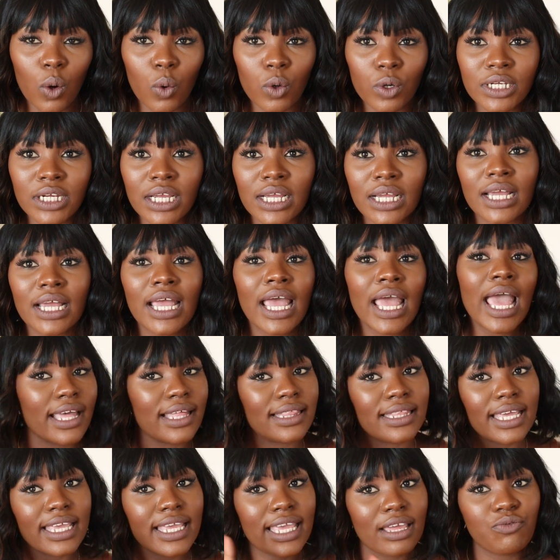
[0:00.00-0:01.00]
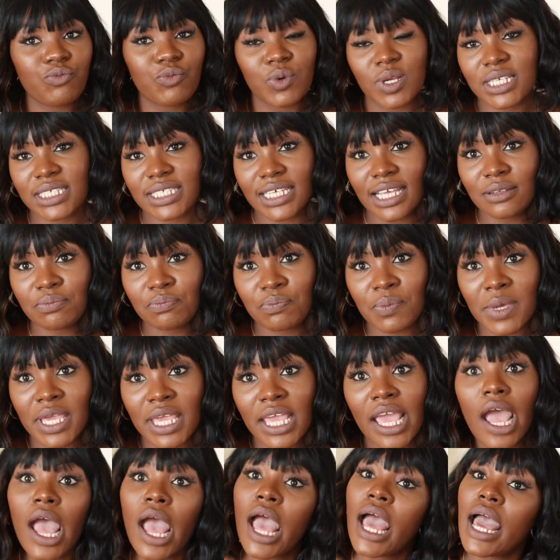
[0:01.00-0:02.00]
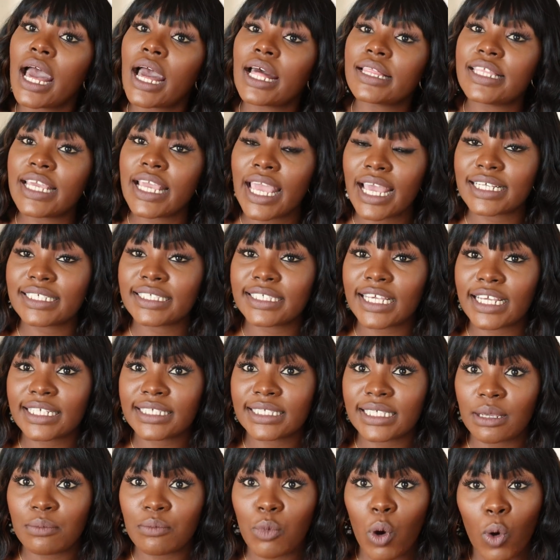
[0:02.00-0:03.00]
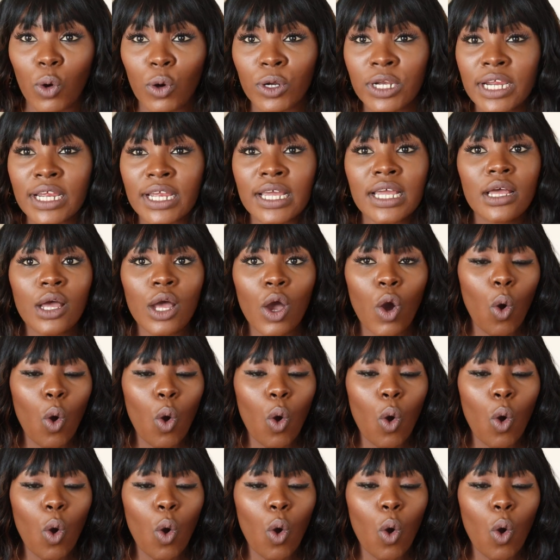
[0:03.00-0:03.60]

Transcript: order and they can resend me the exact same order,